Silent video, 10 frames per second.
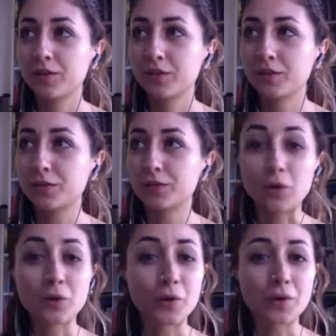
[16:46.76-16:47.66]

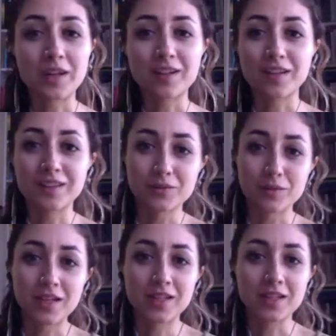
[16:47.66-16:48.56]
Frodo carrying the
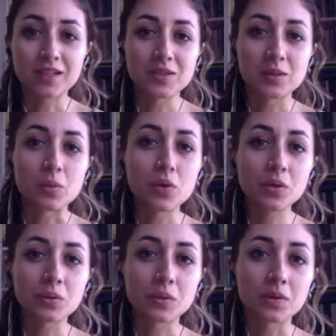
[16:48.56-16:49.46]
ring into
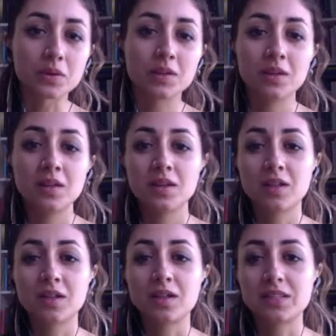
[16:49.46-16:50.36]
Mordor,
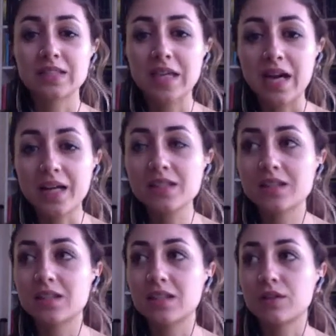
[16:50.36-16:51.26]
the
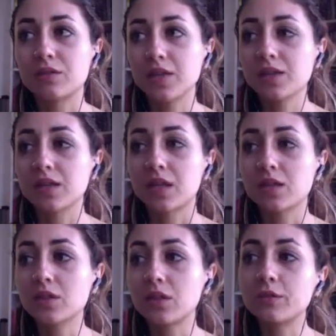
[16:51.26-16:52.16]
tasks that are facing
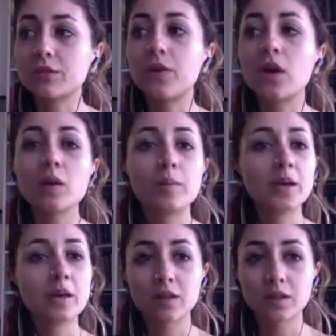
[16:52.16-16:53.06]
us are far
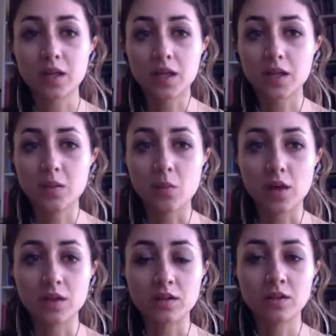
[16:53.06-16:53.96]
bigger than any
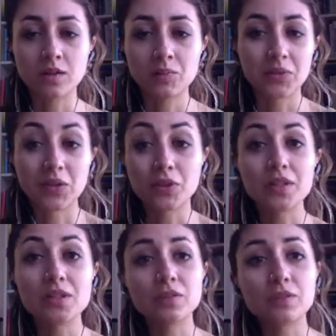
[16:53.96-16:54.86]
one little
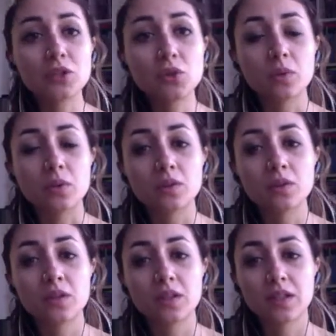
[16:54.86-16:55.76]
individual
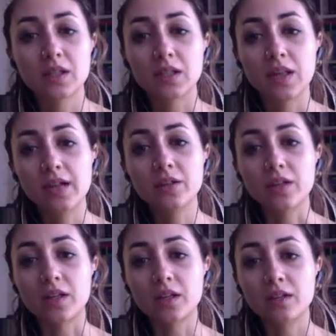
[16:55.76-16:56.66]
can
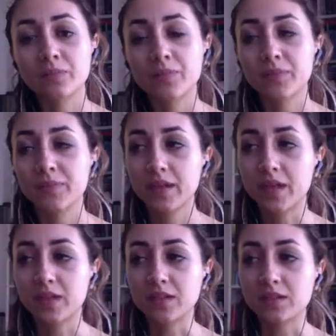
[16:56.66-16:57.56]
carry.
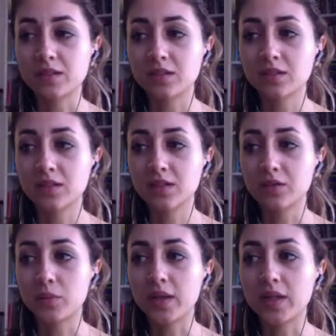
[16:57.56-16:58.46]
And
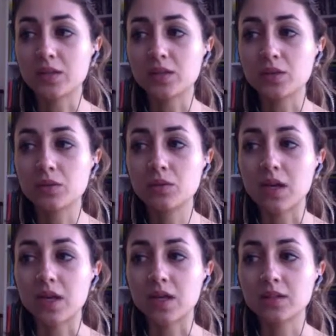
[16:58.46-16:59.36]
if we can do
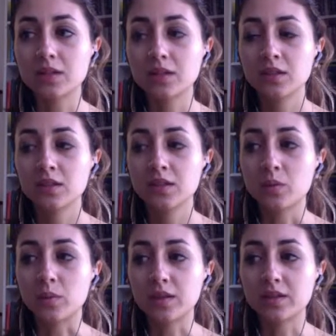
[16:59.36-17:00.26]
that
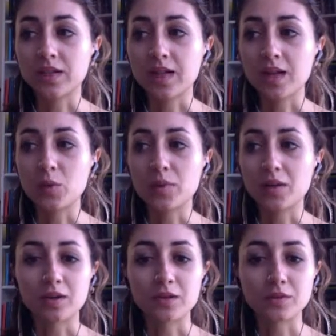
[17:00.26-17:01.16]
with the help
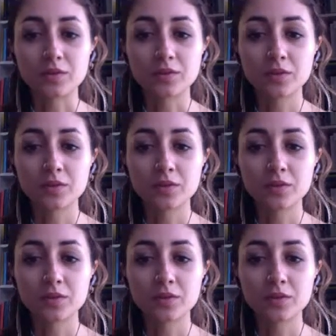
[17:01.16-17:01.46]
of,